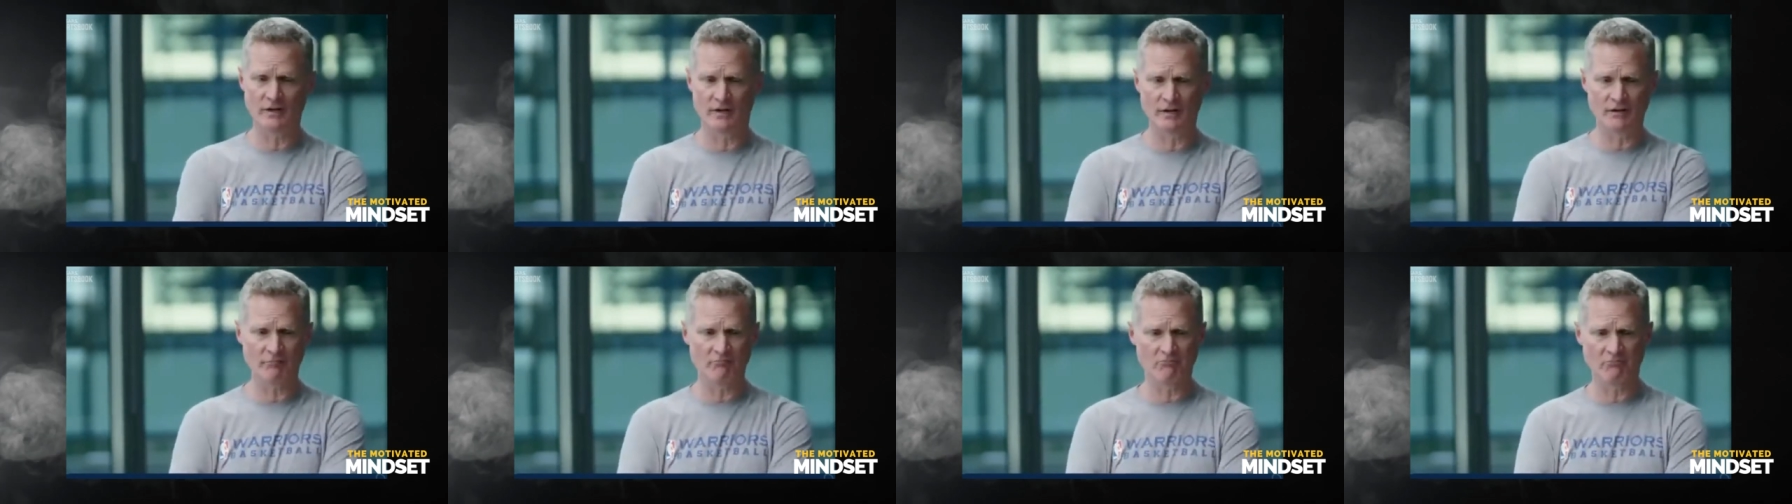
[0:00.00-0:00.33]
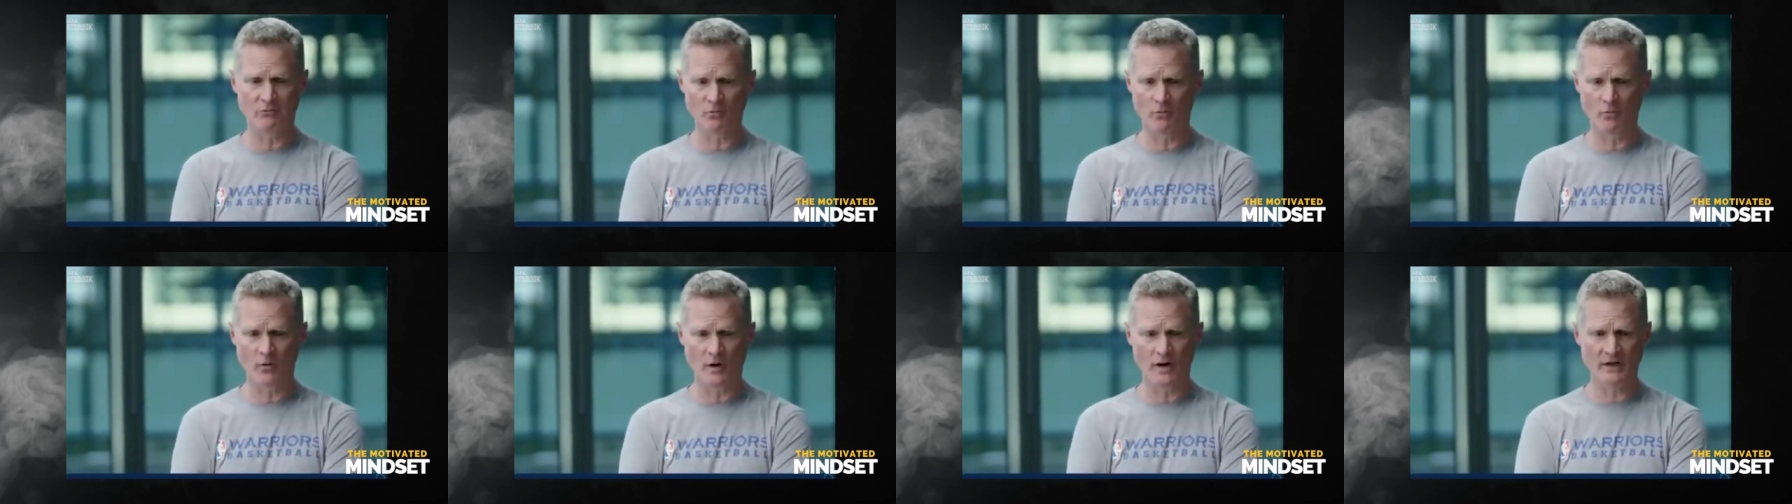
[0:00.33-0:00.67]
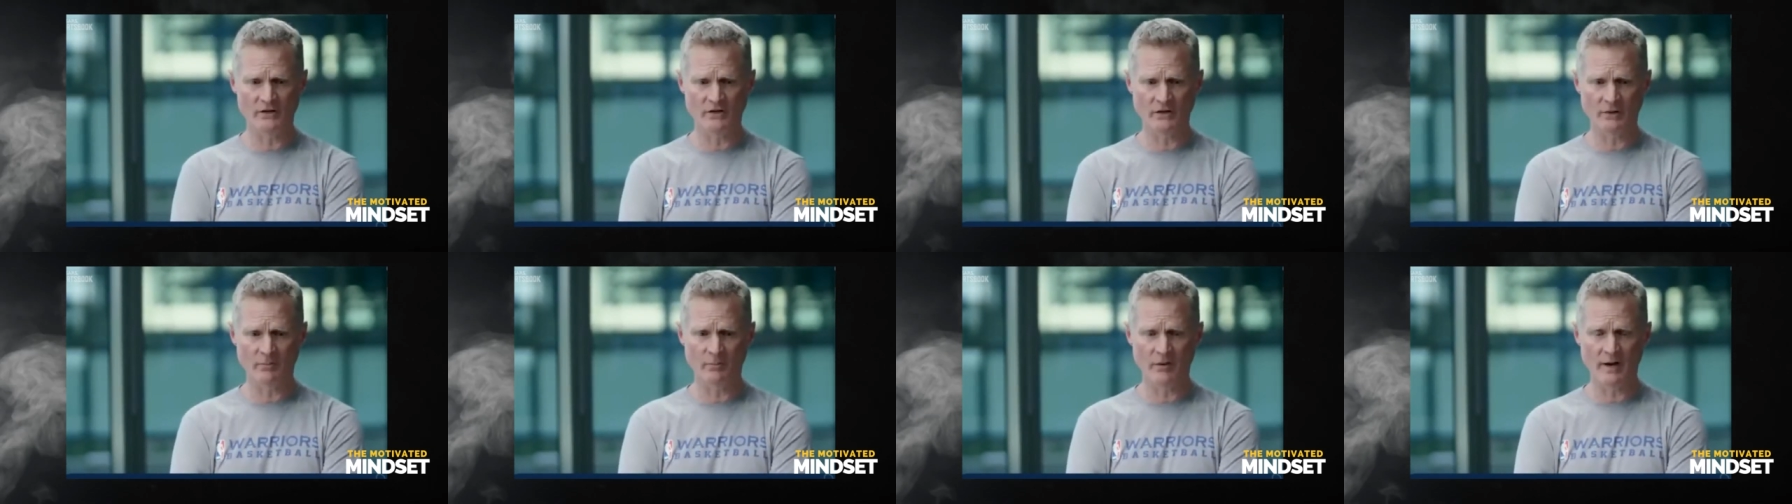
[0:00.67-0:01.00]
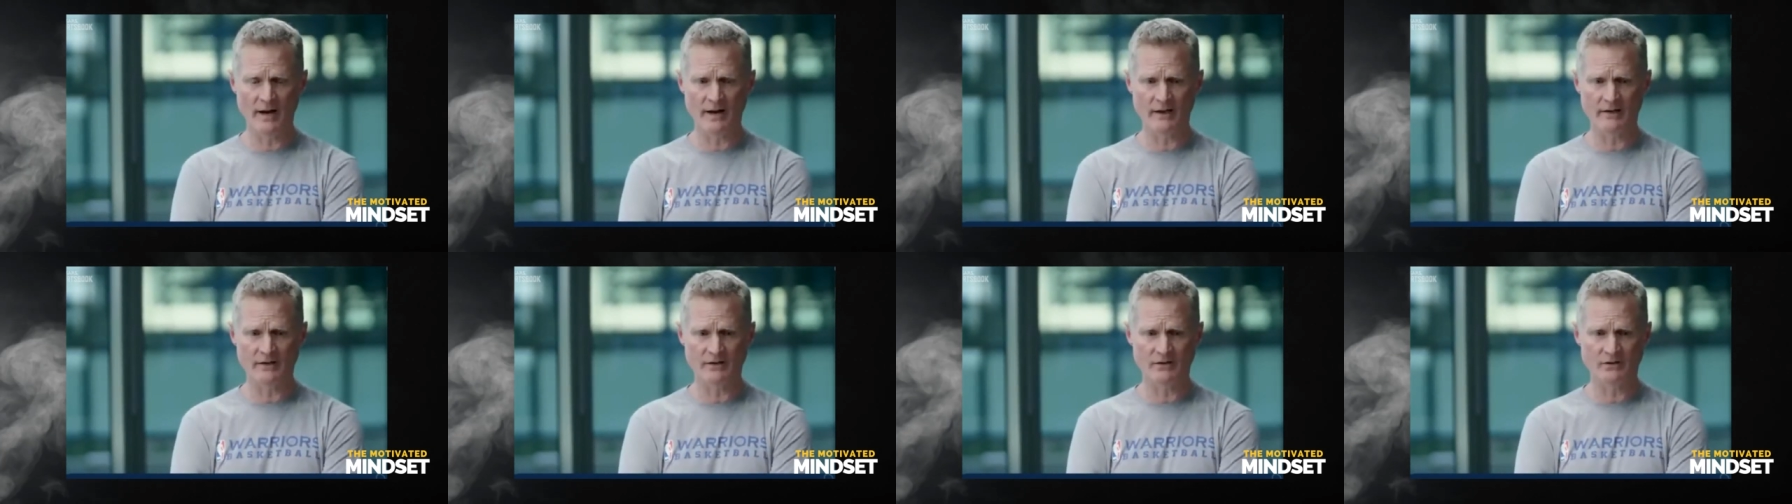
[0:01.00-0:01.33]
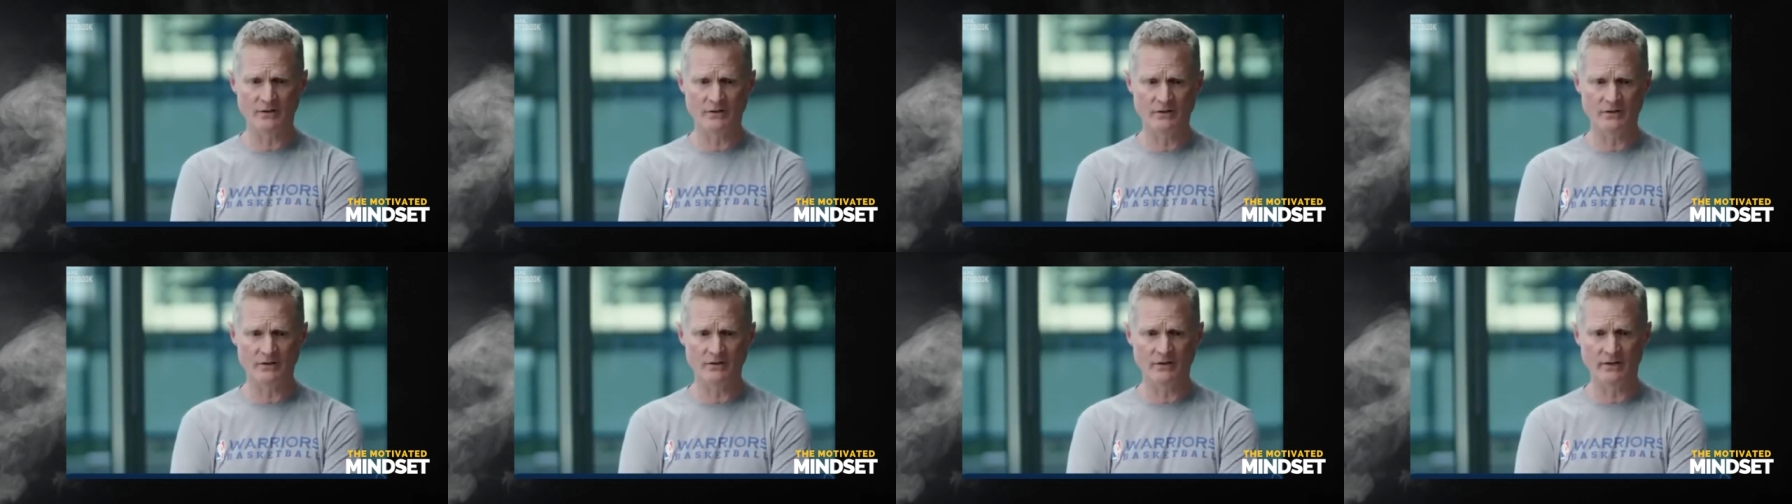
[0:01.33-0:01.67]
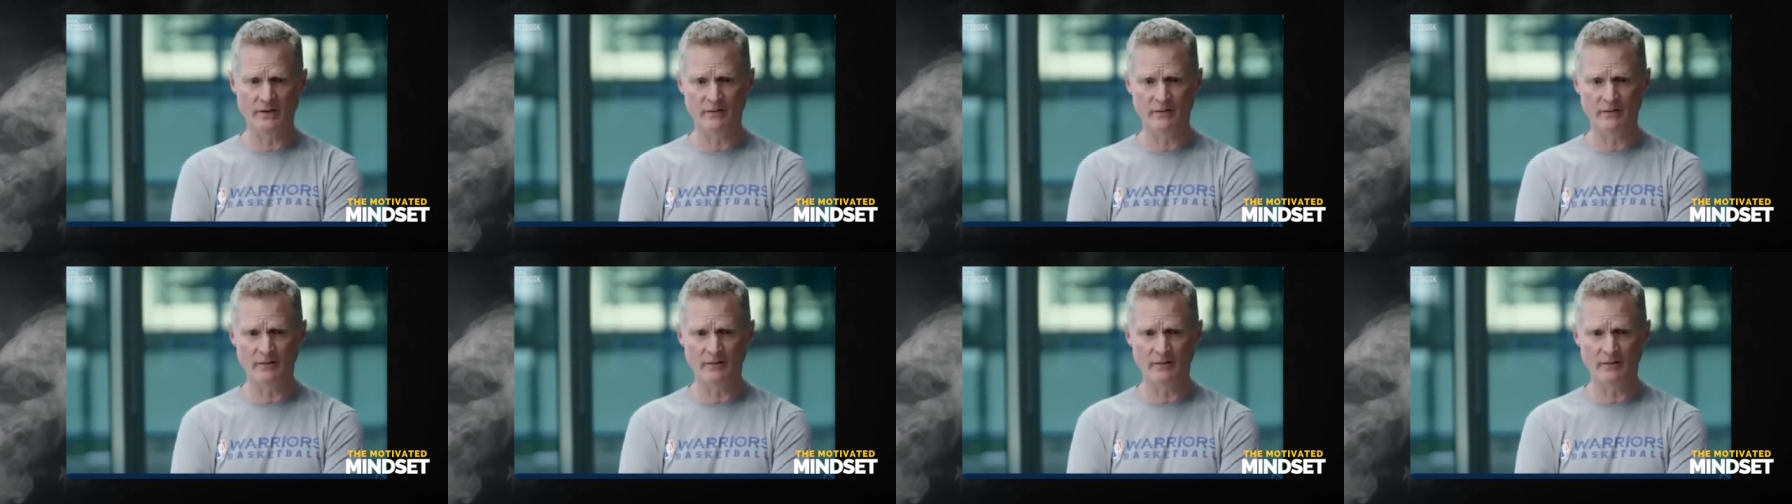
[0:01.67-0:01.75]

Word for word: um, watching practices,